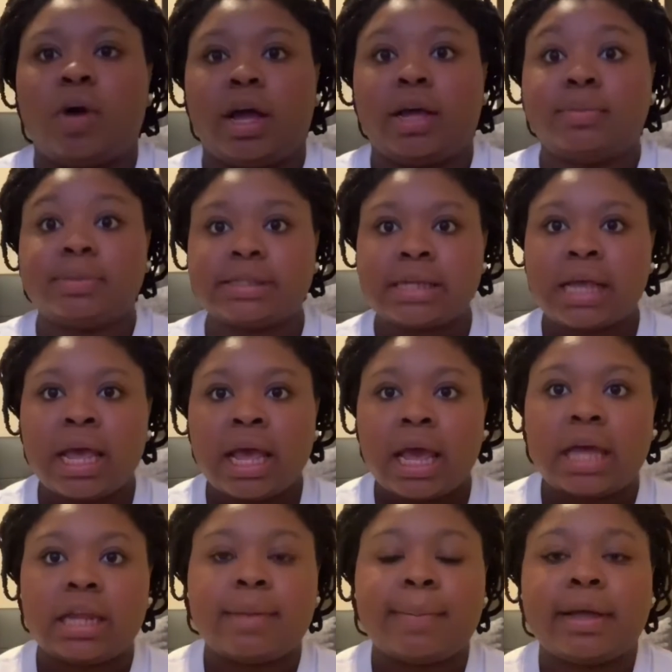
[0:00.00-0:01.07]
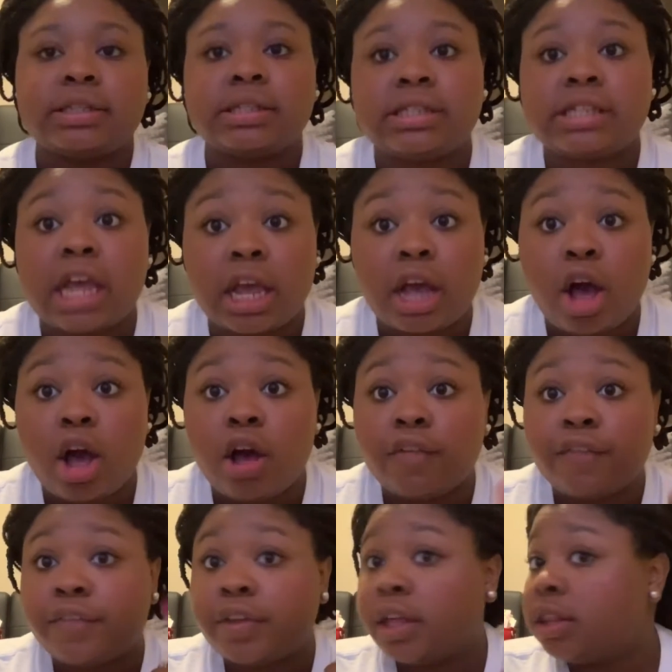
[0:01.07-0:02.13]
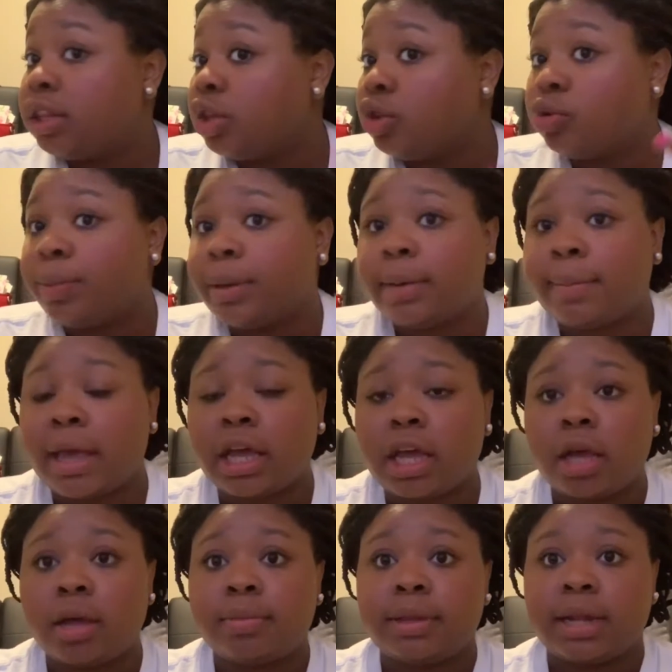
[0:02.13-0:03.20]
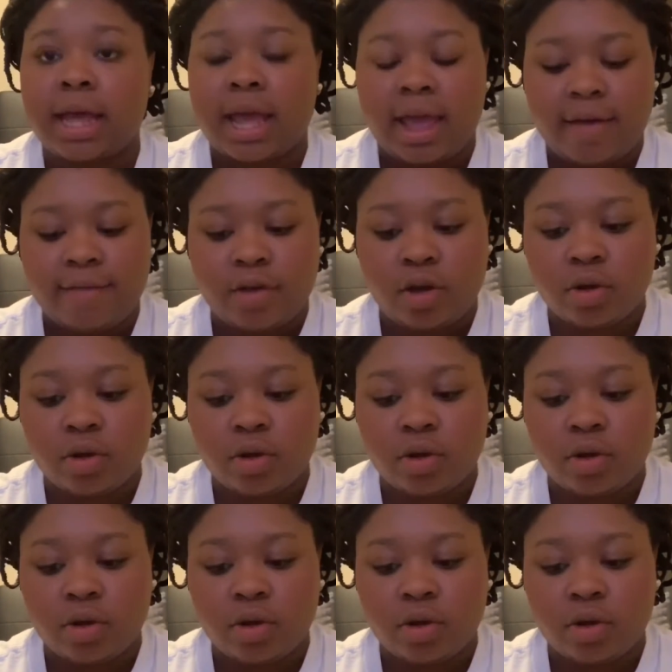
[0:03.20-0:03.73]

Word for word: wipes. And I'm about to take off the little bit of makeup that I have